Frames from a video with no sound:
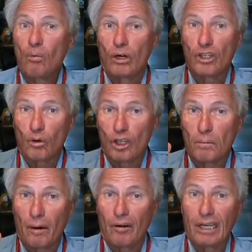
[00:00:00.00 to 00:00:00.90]
What
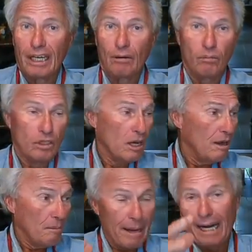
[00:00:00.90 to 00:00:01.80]
George Perry did was
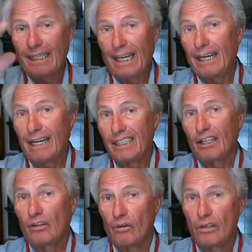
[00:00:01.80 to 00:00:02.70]
back then in
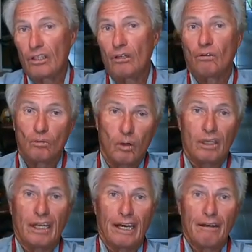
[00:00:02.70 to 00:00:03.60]
1932 was
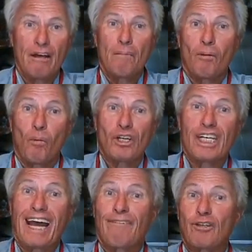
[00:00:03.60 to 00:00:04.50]
one thing. But
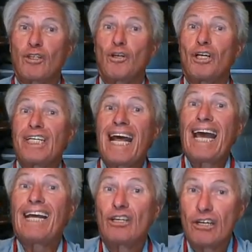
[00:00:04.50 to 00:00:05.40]
what you have to do
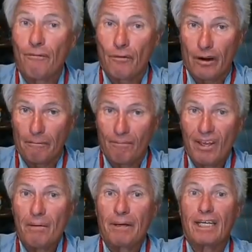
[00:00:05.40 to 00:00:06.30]
today is different,
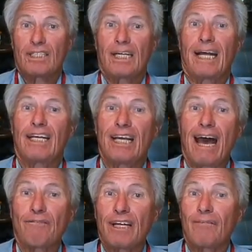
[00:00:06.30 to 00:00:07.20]
because today
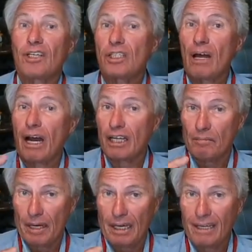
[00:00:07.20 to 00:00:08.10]
you have to have it
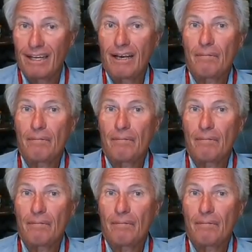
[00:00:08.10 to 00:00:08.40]
documented.